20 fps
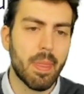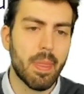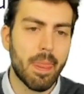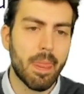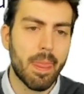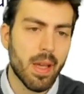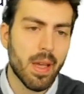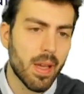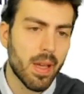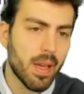
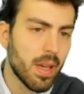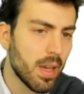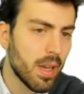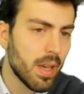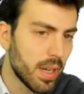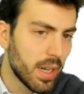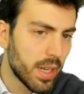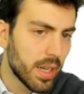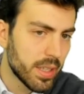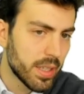And to give
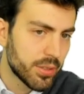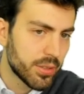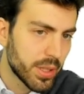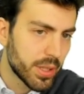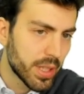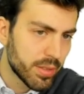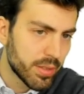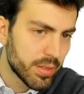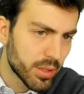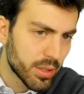you a quicker,
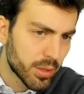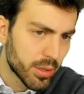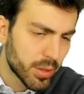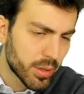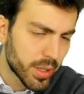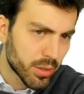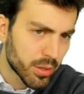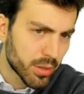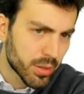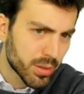
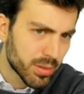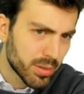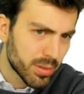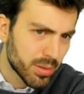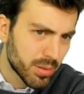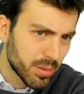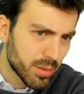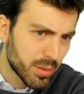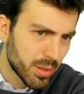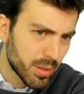better
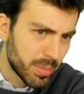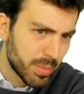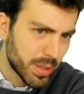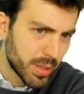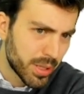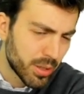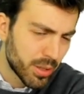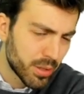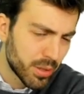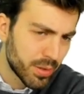overview of
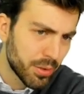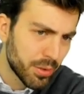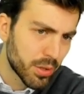the